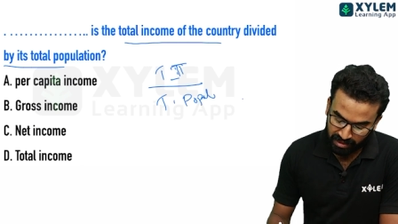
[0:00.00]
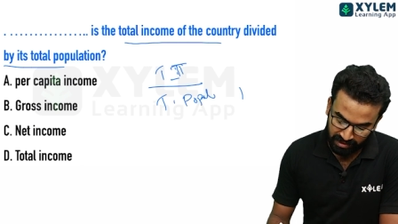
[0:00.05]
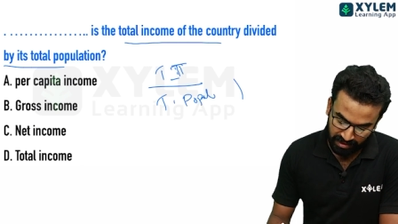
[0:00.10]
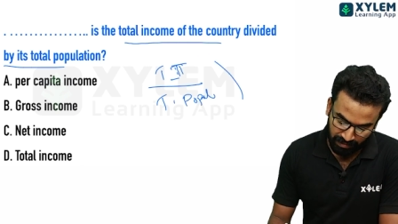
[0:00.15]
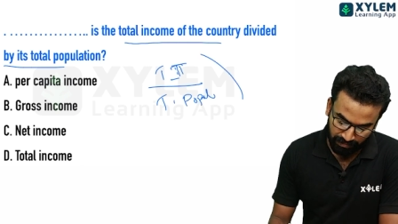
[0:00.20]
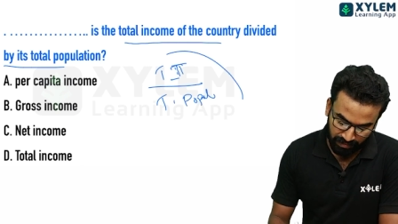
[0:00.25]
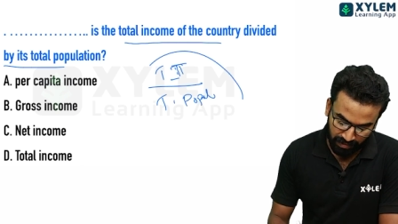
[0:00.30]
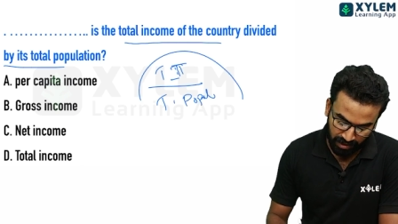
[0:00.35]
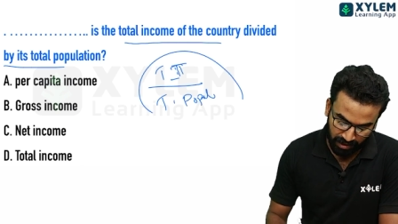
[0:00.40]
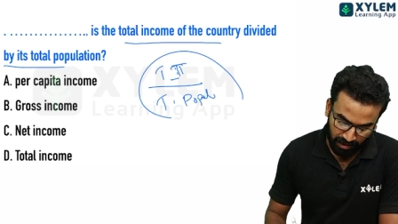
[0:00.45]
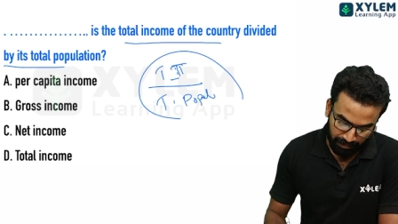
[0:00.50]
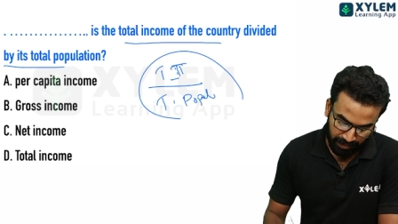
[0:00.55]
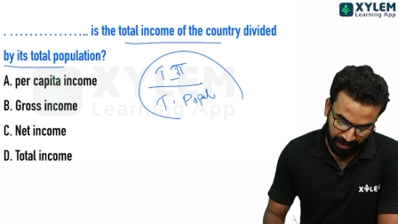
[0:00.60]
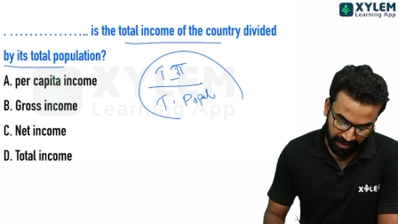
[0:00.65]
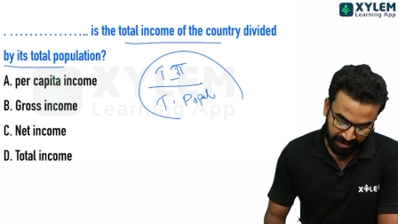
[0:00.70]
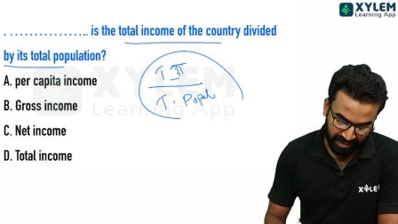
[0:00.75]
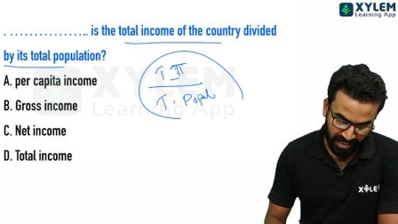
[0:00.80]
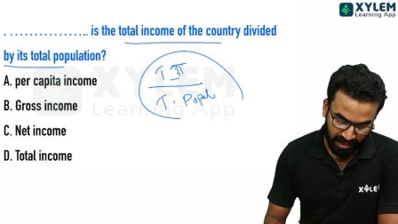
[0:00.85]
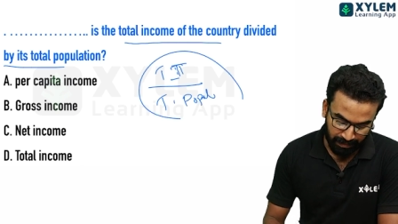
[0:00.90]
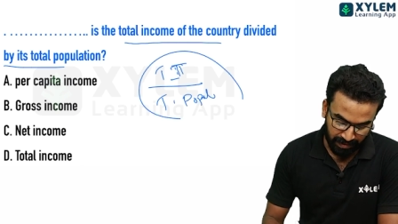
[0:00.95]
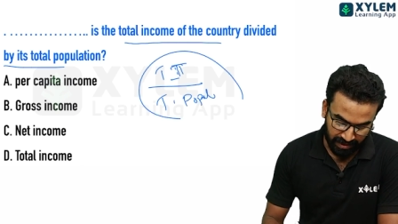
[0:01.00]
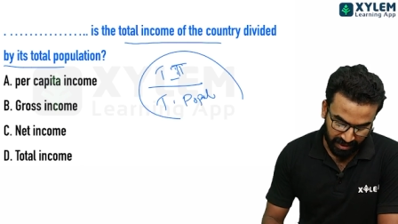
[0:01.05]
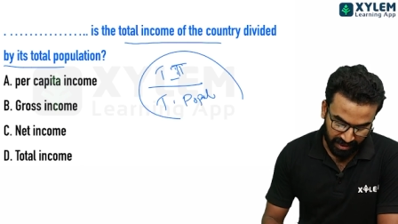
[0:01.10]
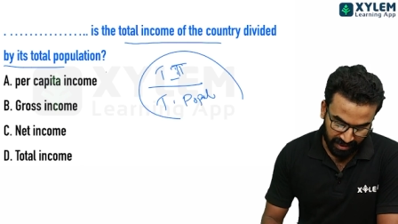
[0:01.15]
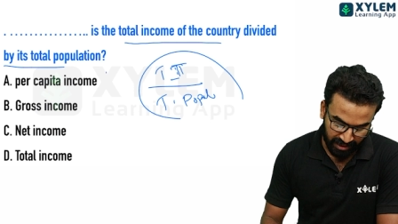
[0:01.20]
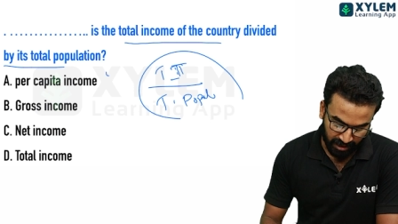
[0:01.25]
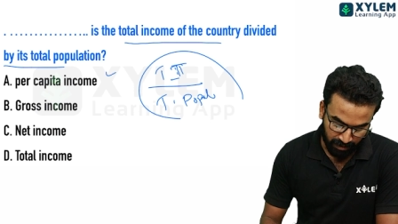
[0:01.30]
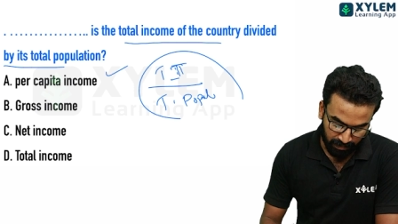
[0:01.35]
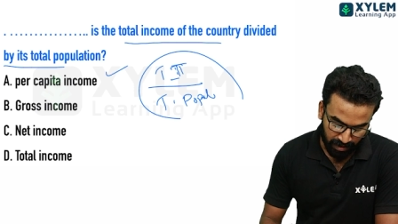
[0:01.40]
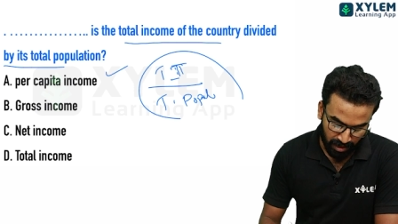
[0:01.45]
simple, per capita
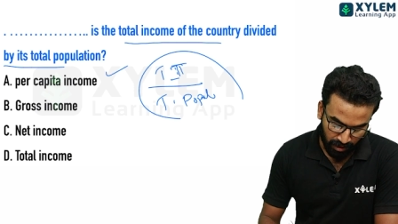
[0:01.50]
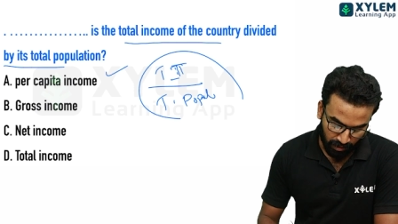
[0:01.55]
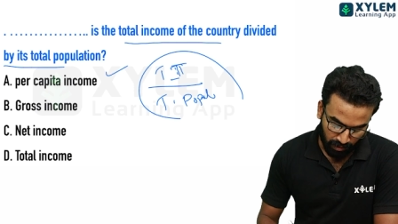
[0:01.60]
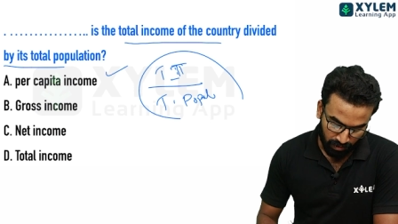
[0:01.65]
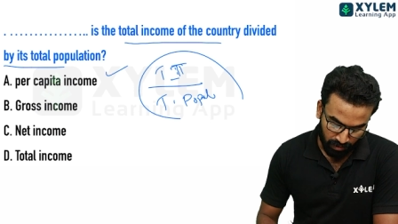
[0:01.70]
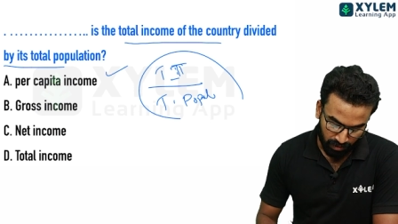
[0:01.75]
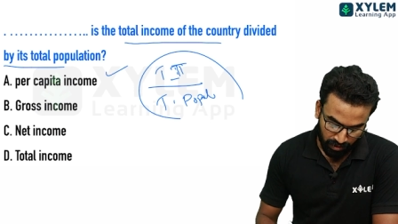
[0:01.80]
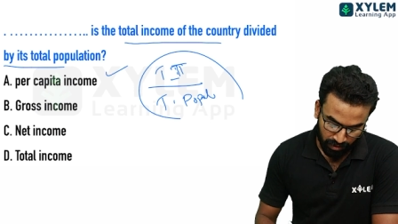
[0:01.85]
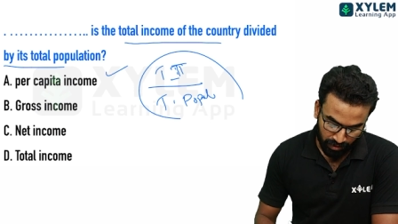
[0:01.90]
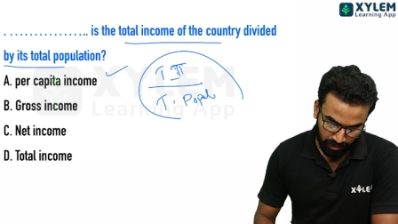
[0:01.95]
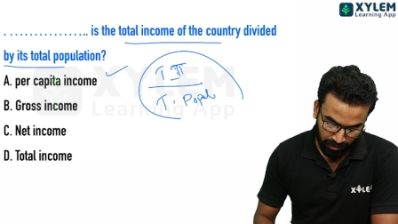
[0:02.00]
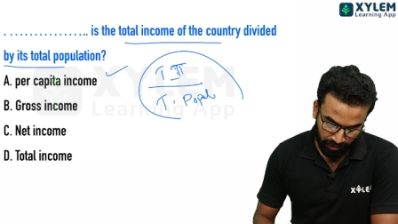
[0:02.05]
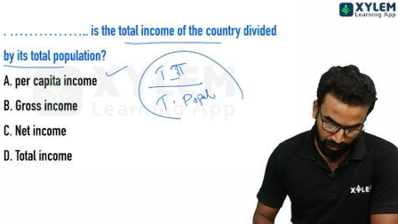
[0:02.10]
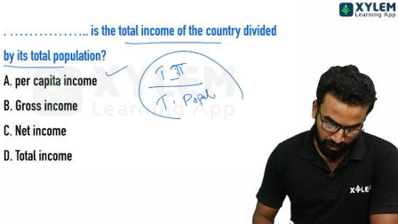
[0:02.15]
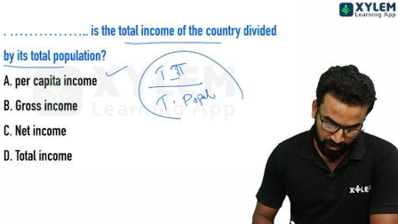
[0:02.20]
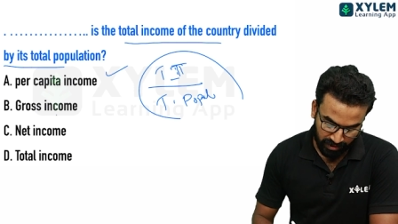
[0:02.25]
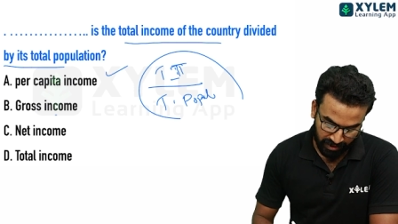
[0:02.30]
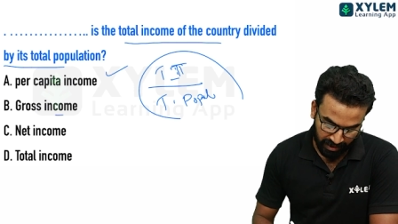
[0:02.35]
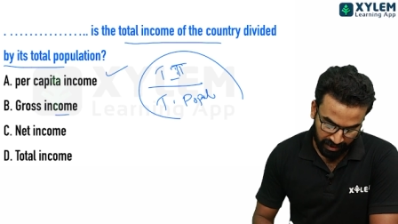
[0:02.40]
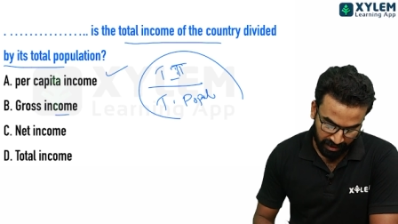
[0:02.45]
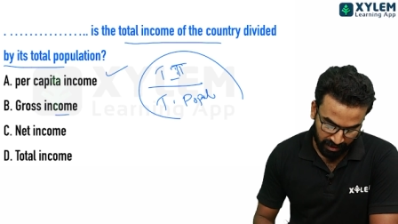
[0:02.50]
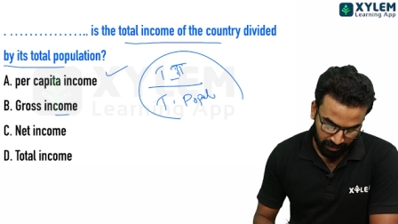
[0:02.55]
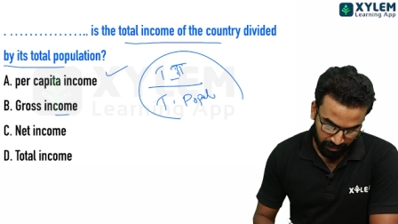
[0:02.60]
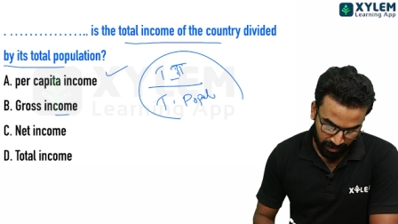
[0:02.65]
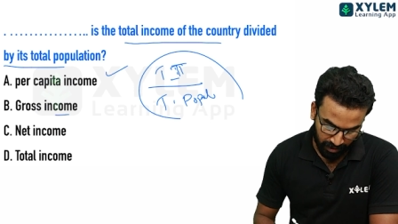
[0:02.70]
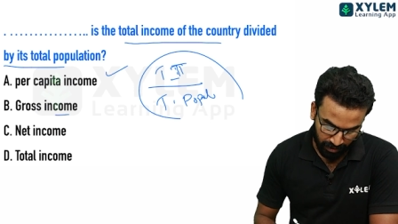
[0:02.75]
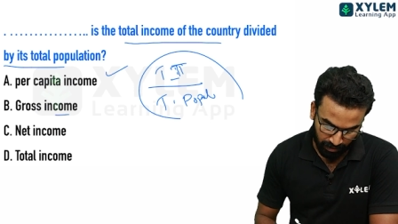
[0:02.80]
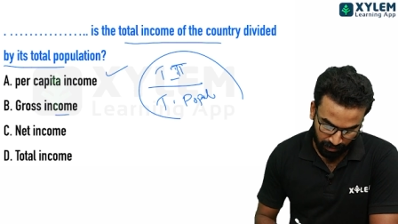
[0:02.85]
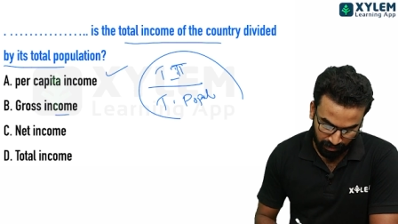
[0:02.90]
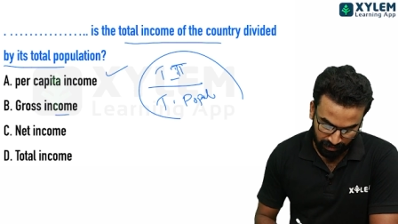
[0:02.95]
income, gross
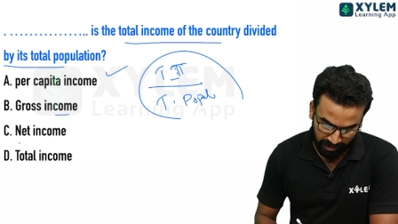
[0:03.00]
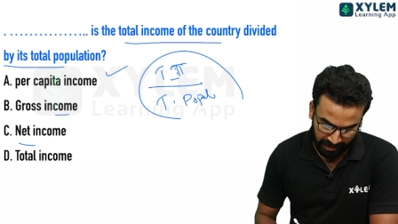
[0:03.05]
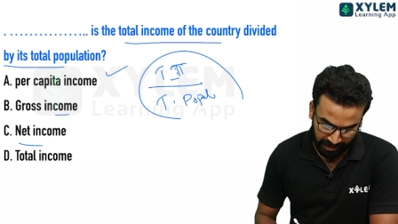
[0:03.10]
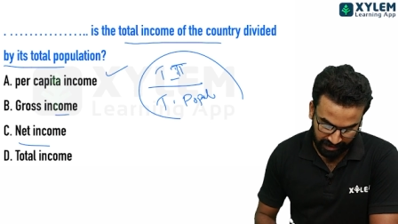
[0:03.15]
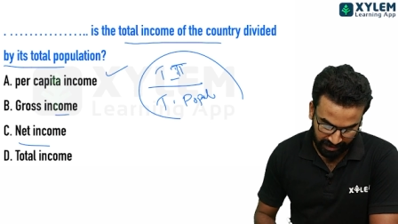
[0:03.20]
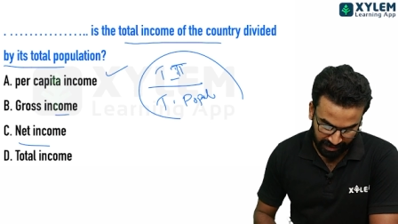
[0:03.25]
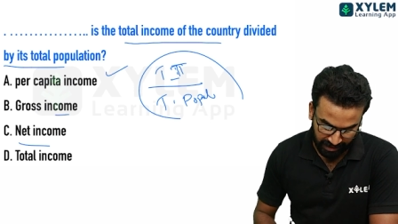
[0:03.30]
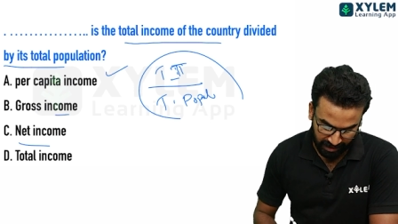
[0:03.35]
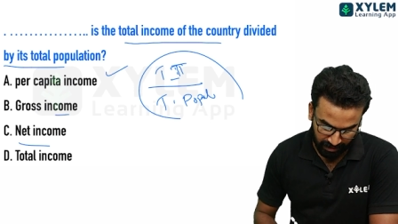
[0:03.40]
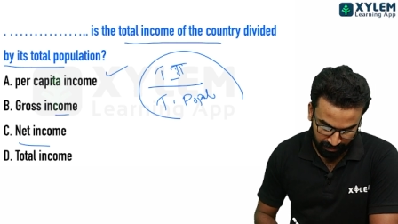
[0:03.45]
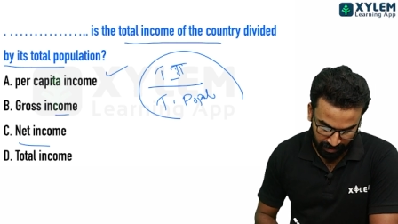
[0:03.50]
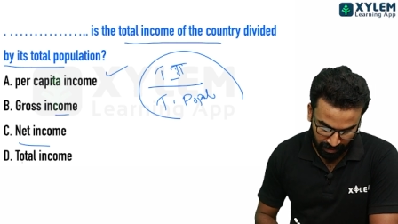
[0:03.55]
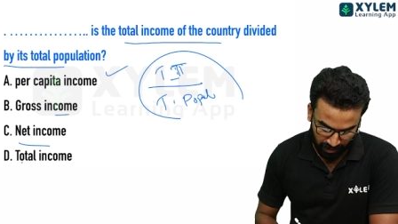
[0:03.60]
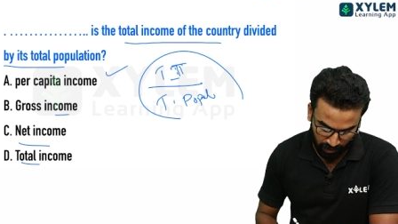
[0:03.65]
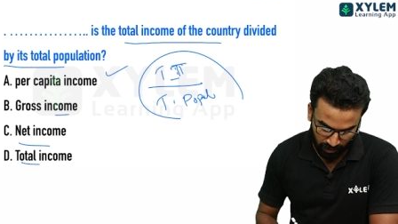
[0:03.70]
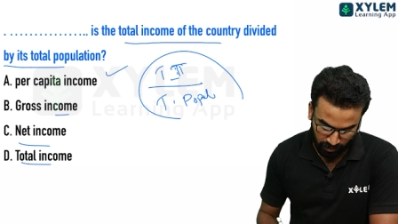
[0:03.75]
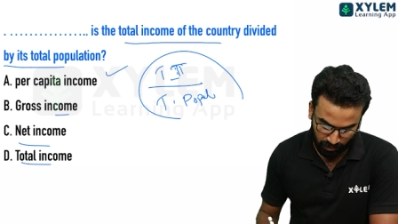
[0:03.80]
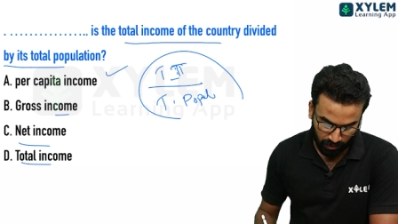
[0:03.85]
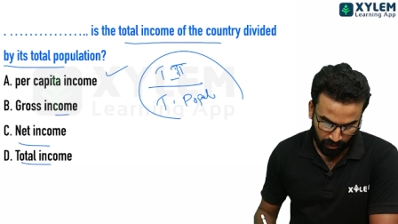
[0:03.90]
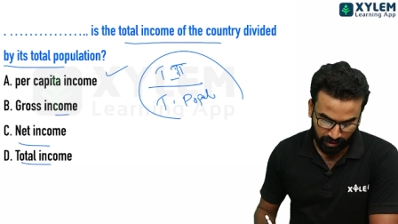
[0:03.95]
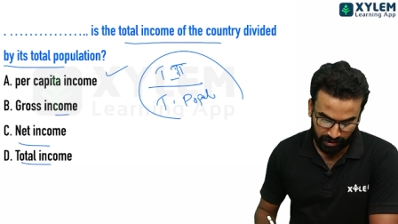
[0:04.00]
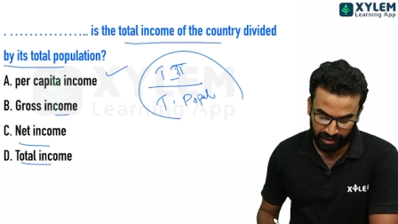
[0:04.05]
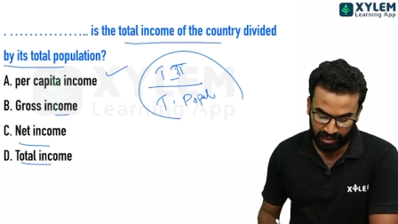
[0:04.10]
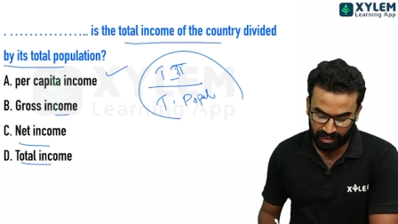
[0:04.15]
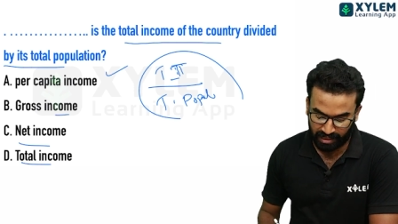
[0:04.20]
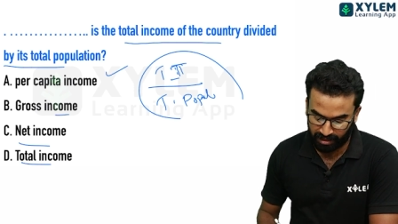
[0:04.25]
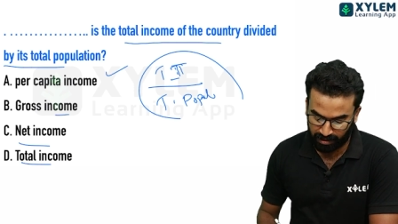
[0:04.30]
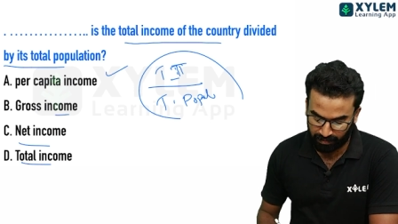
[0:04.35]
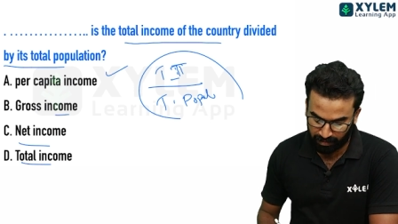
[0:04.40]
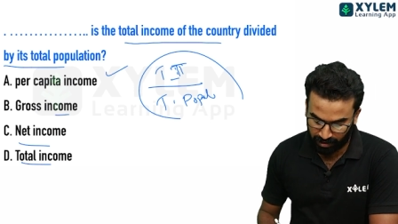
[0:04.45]
income, net income, total
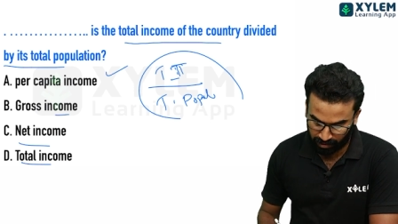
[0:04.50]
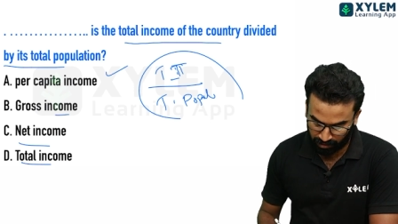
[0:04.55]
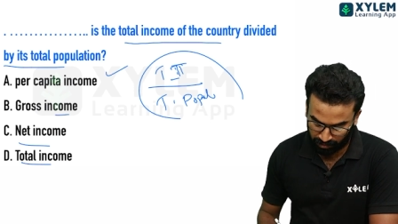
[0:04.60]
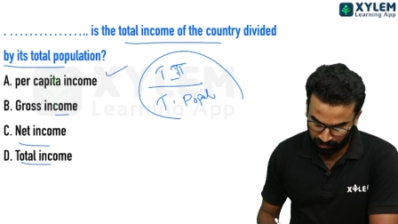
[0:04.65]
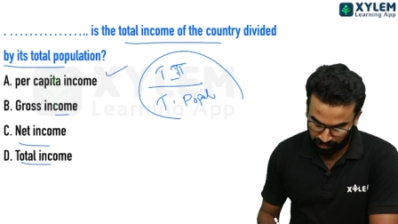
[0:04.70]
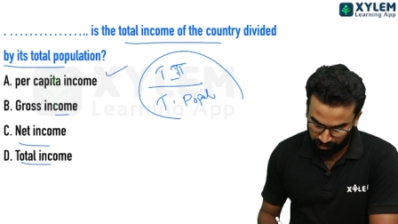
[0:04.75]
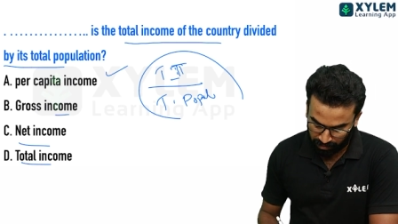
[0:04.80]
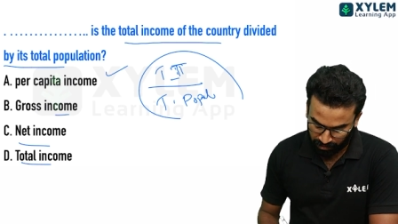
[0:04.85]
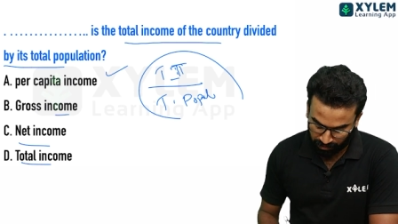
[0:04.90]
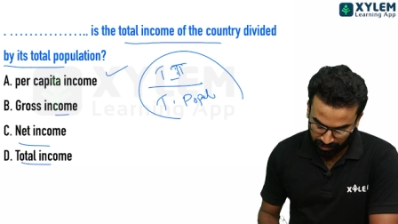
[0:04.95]
income.